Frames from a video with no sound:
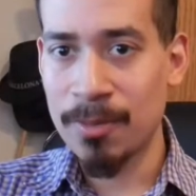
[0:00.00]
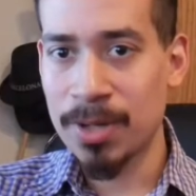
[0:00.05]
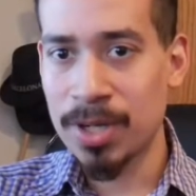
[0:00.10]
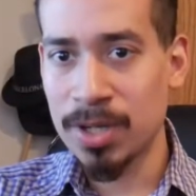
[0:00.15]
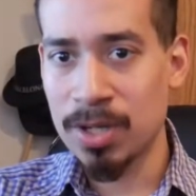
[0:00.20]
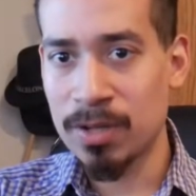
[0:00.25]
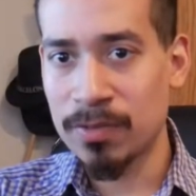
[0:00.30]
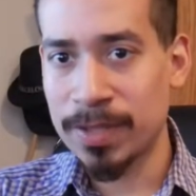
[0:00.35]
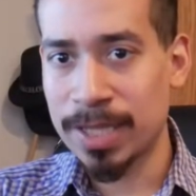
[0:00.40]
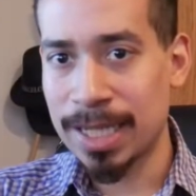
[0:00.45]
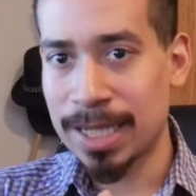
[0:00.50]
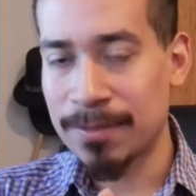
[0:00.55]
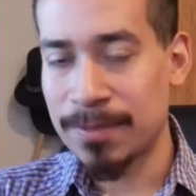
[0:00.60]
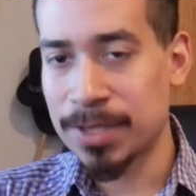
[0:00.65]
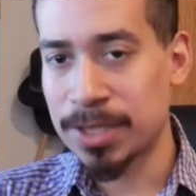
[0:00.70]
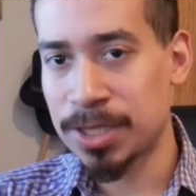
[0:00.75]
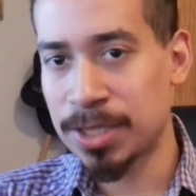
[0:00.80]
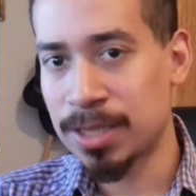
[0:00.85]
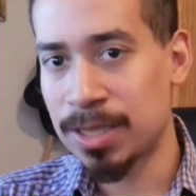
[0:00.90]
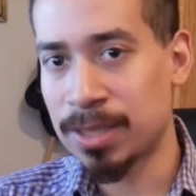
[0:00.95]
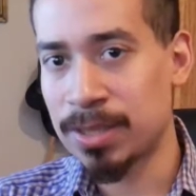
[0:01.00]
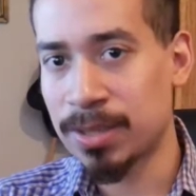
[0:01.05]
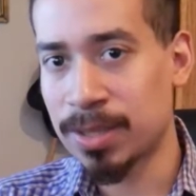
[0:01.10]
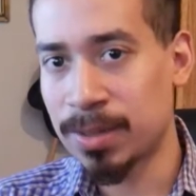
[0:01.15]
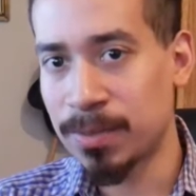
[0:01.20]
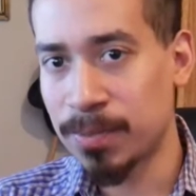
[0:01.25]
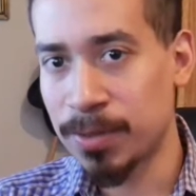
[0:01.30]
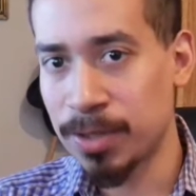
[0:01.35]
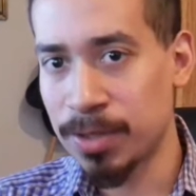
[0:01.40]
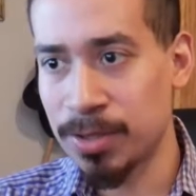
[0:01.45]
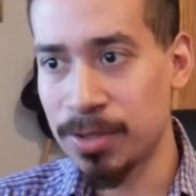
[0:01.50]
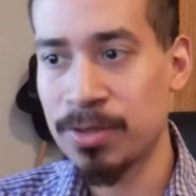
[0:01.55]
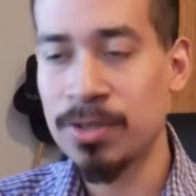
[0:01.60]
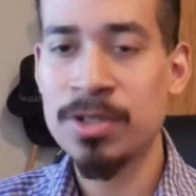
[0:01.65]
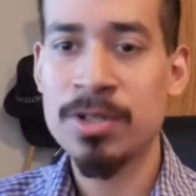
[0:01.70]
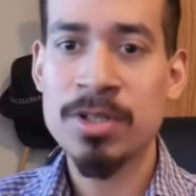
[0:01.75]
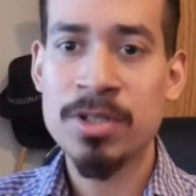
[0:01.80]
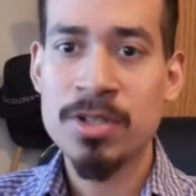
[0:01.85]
want to know if they have internet on their computer.